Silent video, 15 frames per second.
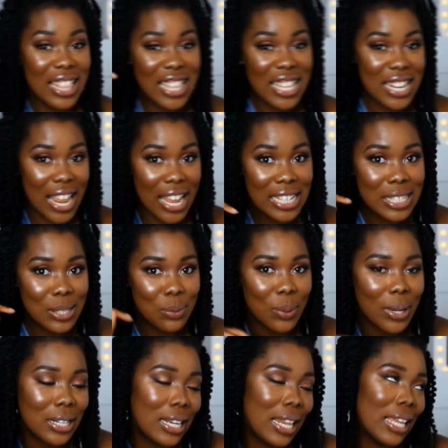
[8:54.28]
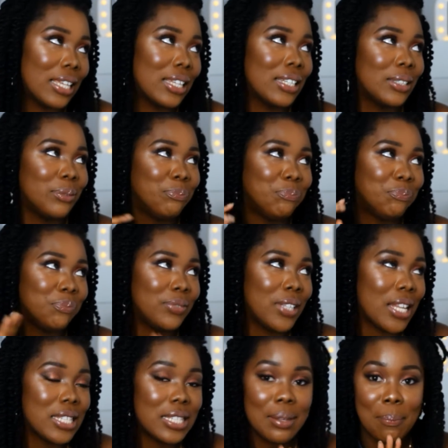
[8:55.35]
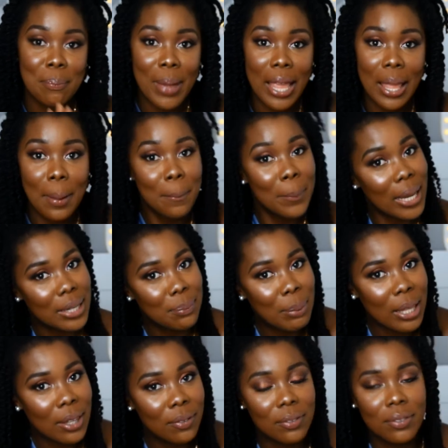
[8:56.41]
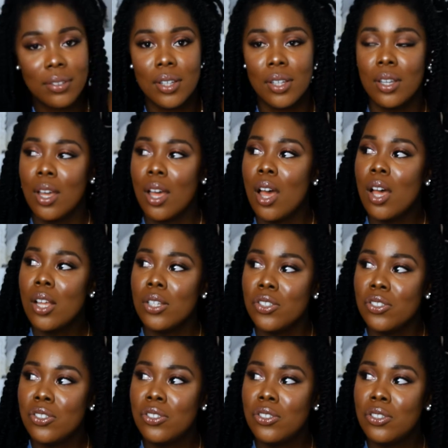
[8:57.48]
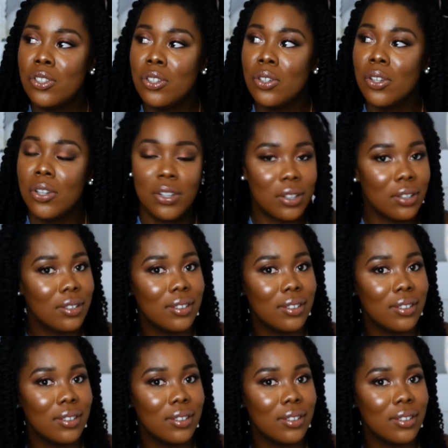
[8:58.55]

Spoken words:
And the next one, like, that's my pet peeve. Duh.